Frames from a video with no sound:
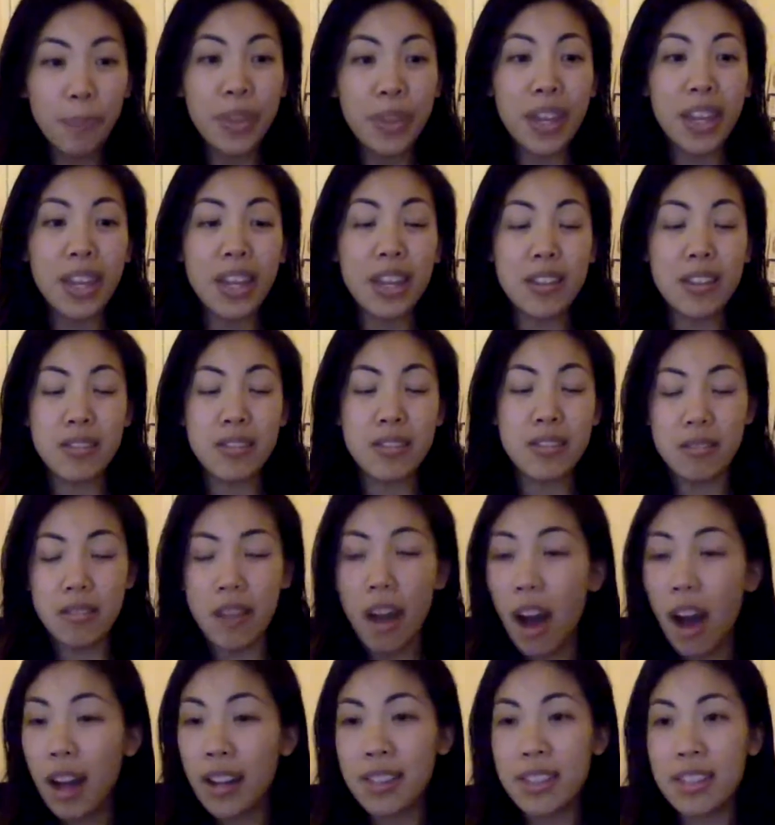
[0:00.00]
It is
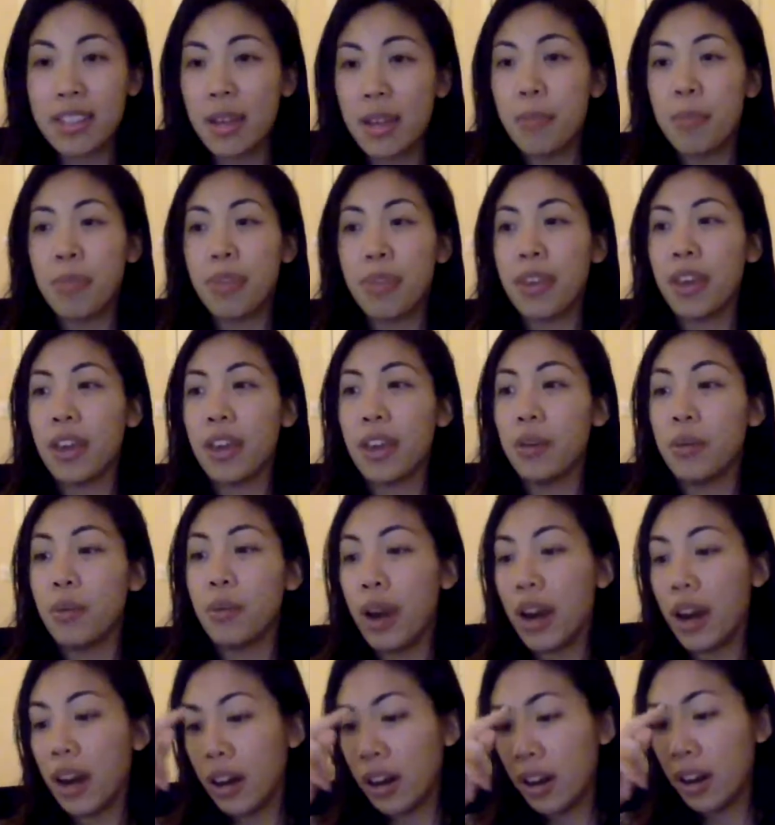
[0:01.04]
not something
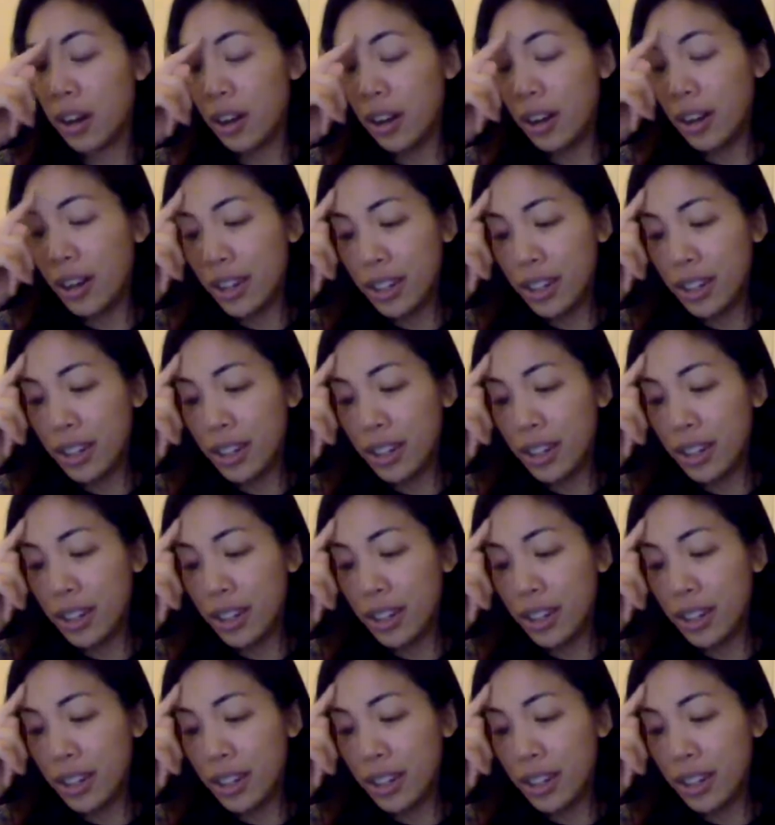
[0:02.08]
where